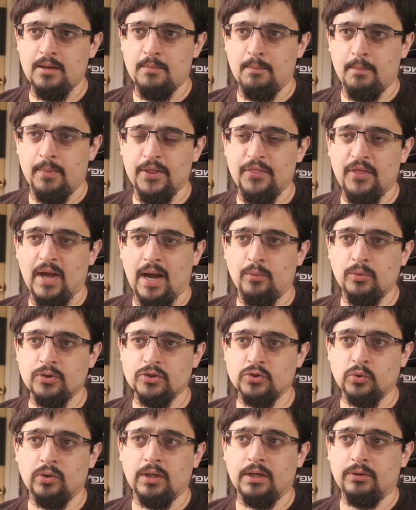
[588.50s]
but that
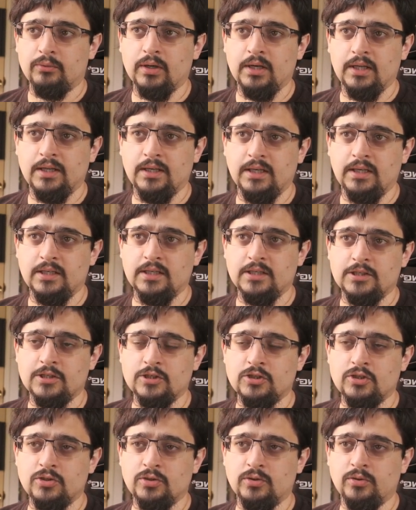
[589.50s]
was all I really needed
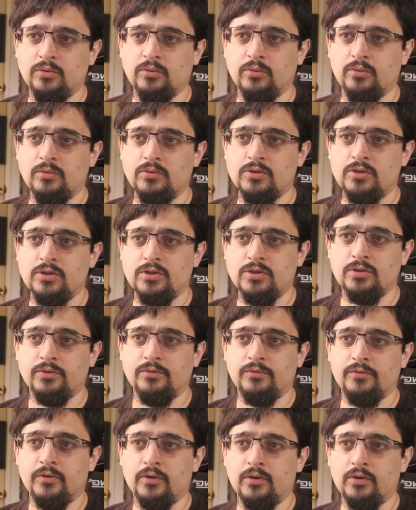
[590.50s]
to, to do
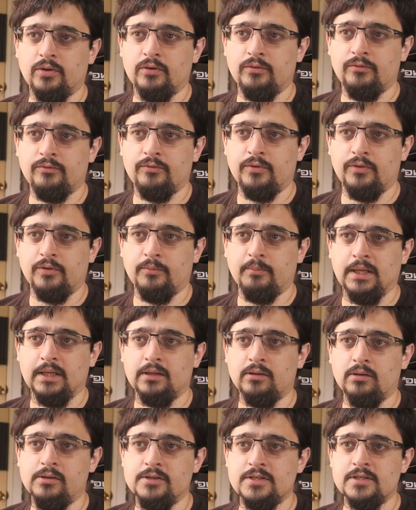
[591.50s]
for, for the
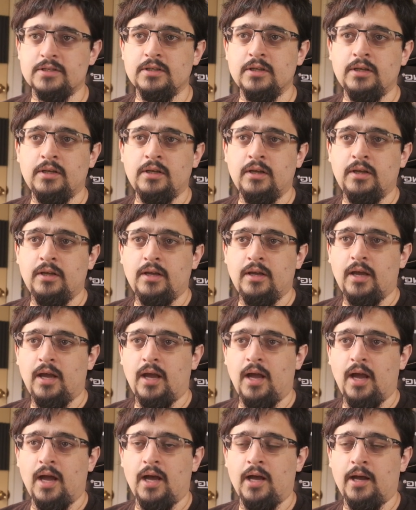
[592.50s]
metals.
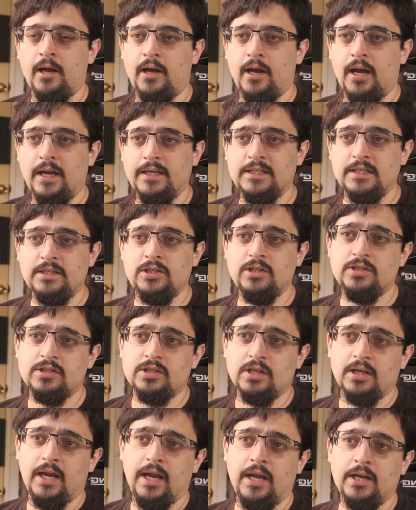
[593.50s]
Uh, I did
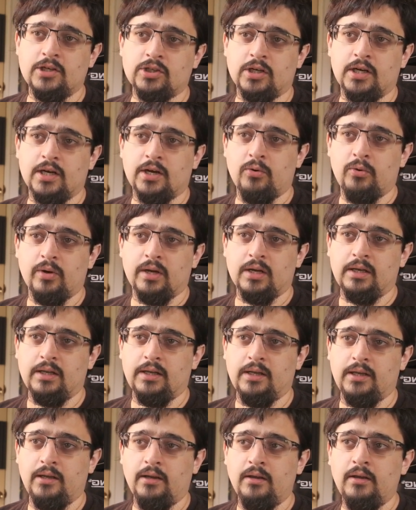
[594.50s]
use a hairdryer
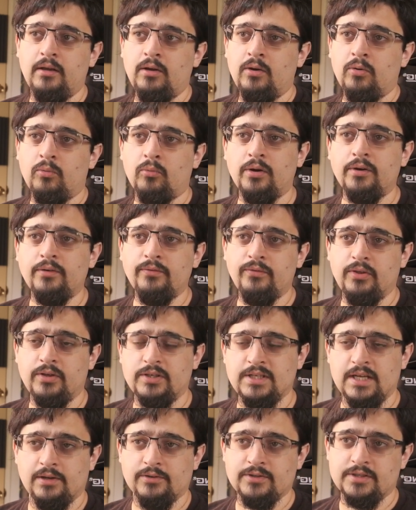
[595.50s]
quickly. One of the
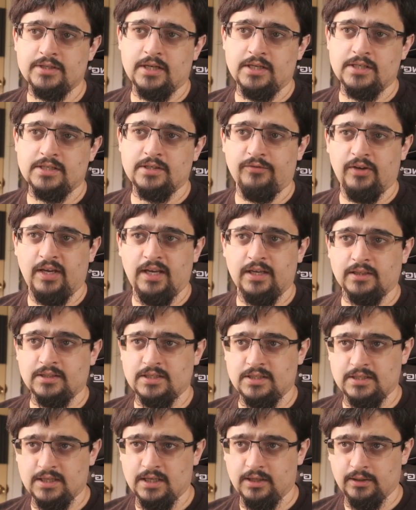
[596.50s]
downsides of
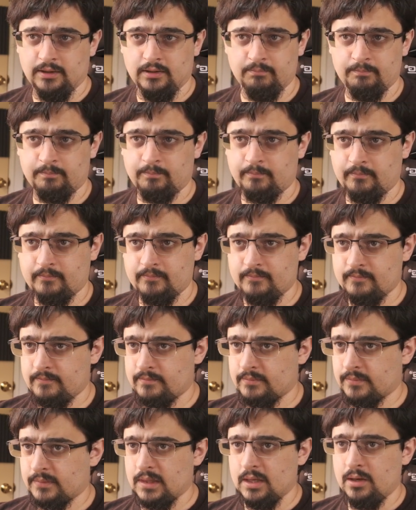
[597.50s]
inks is they
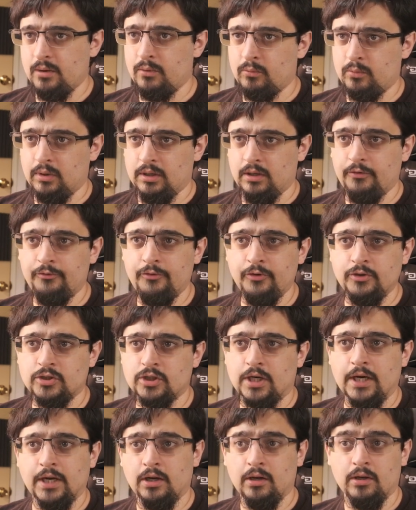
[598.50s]
will often
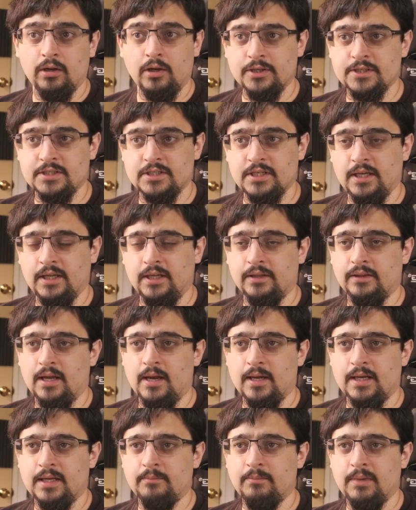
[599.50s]
dry glossy and
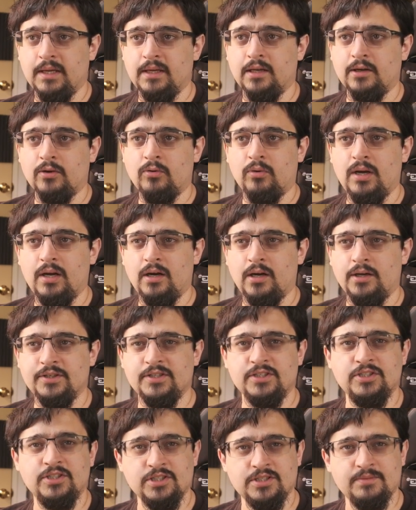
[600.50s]
that can make it quite hard
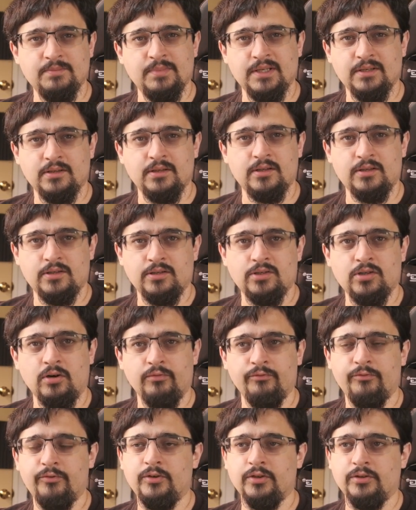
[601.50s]
to just be
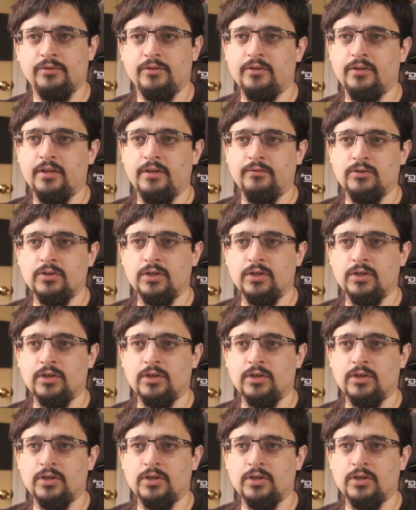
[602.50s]
confident that they've